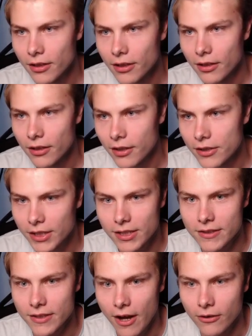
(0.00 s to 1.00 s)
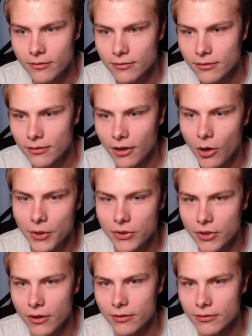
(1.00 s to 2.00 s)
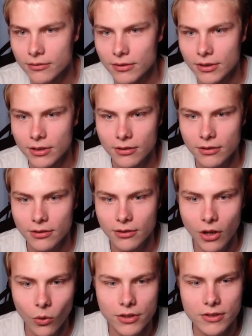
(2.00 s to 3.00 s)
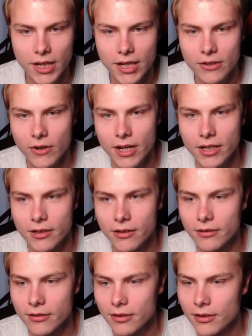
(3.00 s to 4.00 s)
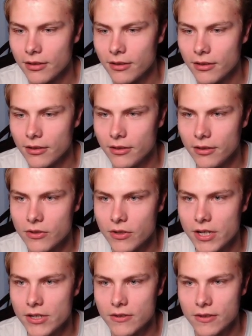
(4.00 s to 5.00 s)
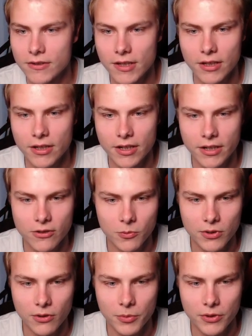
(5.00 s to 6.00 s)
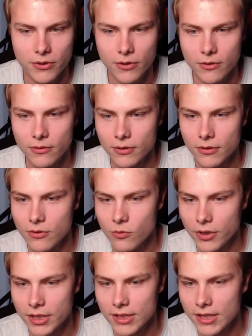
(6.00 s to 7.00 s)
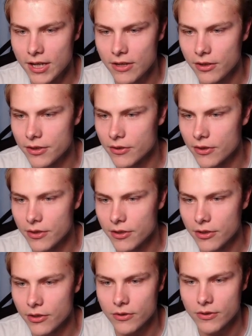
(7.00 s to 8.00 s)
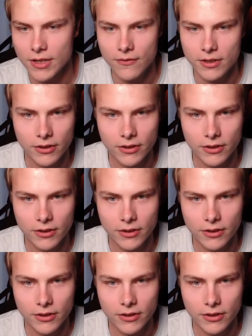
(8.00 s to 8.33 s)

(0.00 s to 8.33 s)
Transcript: And check this out. Alberto, going insane right here. Goodness gracious. Accelecustom and Alberto working together on this RDO7, it looks